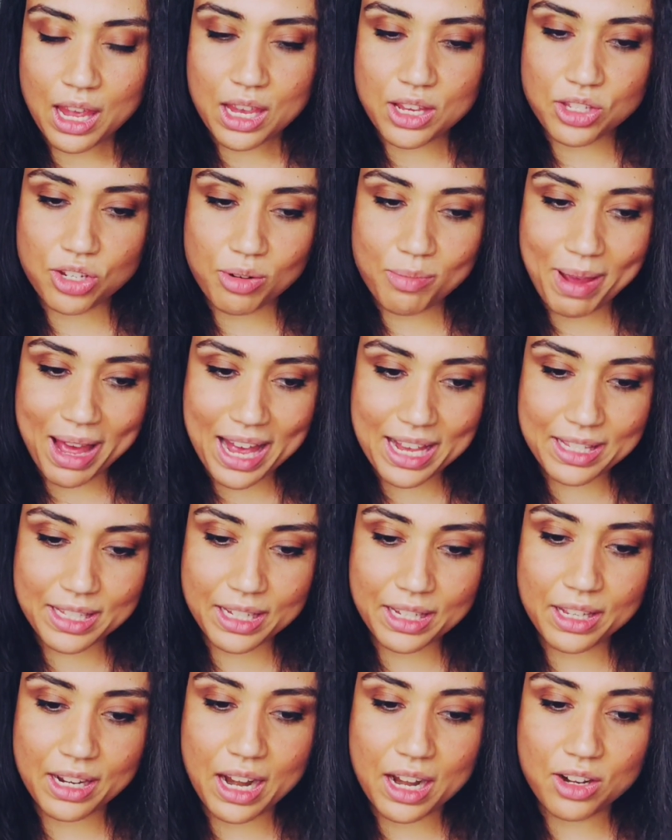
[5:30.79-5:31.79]
is doing
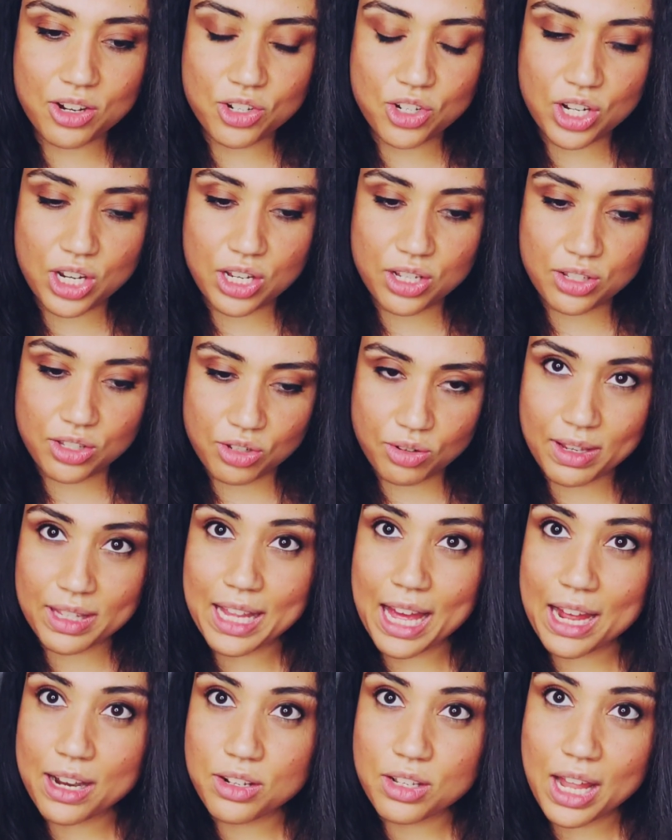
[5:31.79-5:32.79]

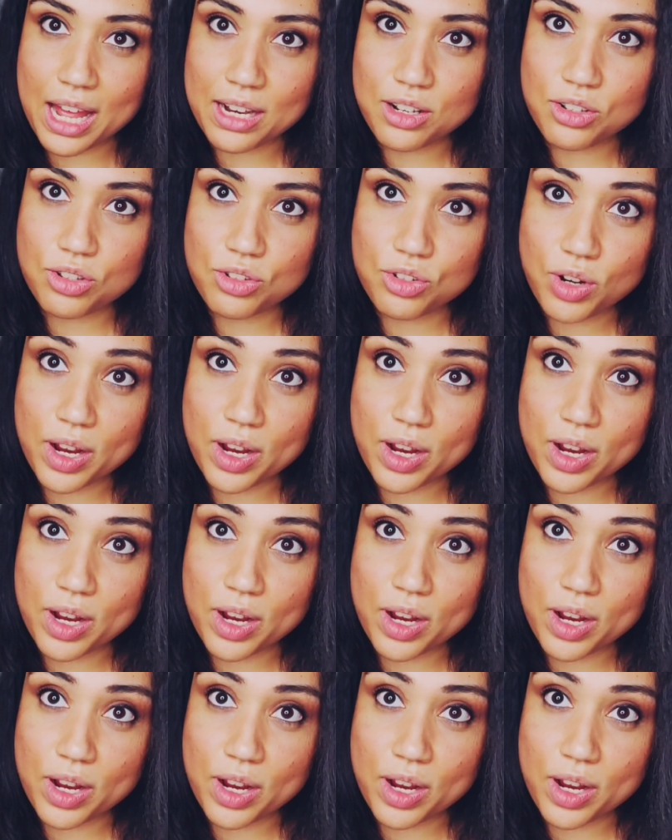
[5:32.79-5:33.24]
that